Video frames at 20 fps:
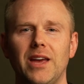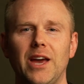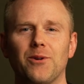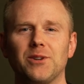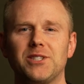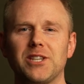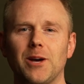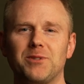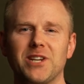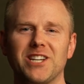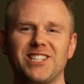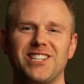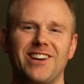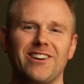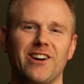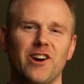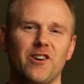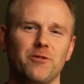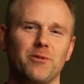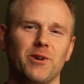Hey, what's up? Jesse
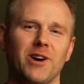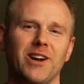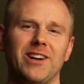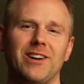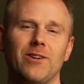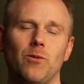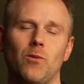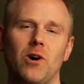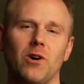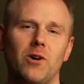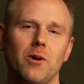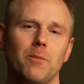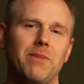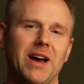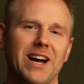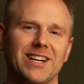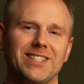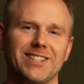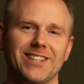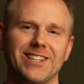here, everyone. Welcome
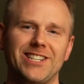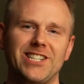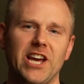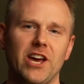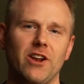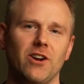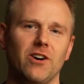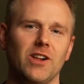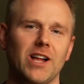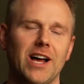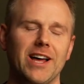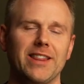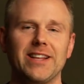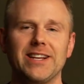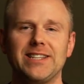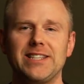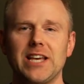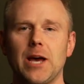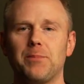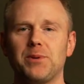back to the channel. On
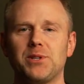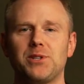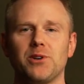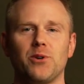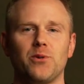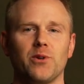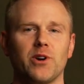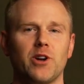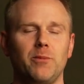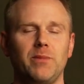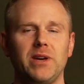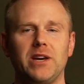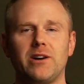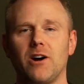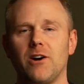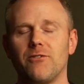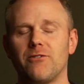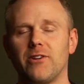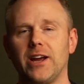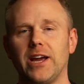this episode, we're going to be
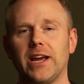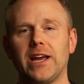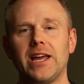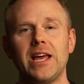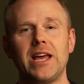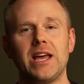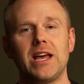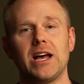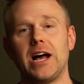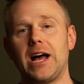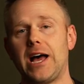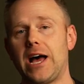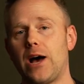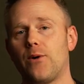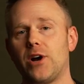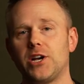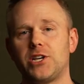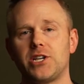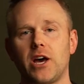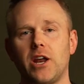covering a how
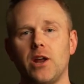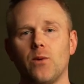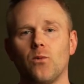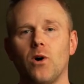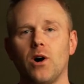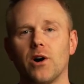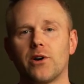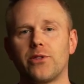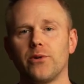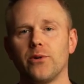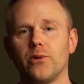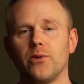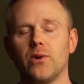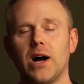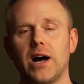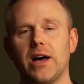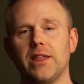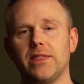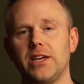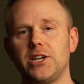I shot it walkthrough
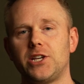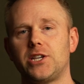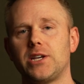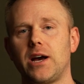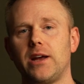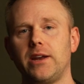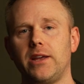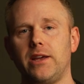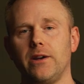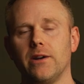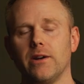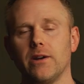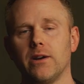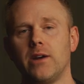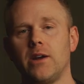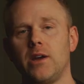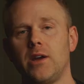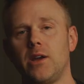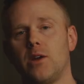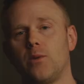on this shot here,
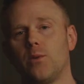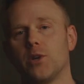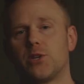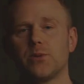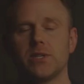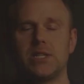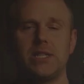which was